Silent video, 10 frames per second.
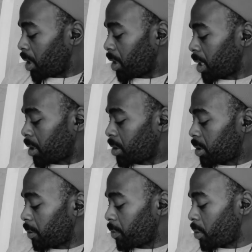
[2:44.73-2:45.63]
A lot of the
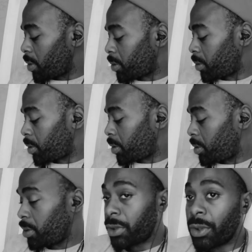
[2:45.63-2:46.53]
stuff going on
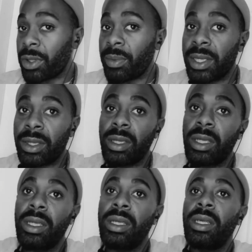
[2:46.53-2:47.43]
third
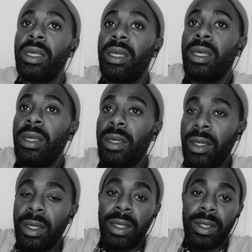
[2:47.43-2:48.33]
dimensionally
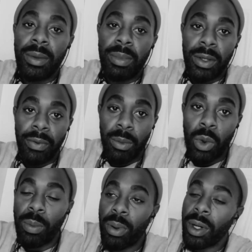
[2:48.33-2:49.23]
is a bit of a
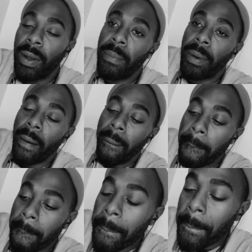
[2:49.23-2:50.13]
moot point, but
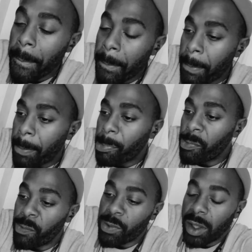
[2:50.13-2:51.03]

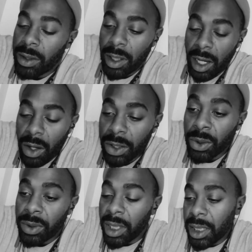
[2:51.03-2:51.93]
I
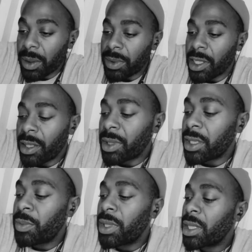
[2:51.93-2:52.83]
also think sometimes
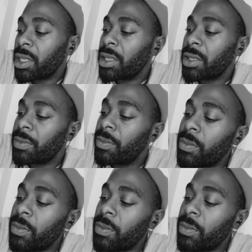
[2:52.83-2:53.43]
it's because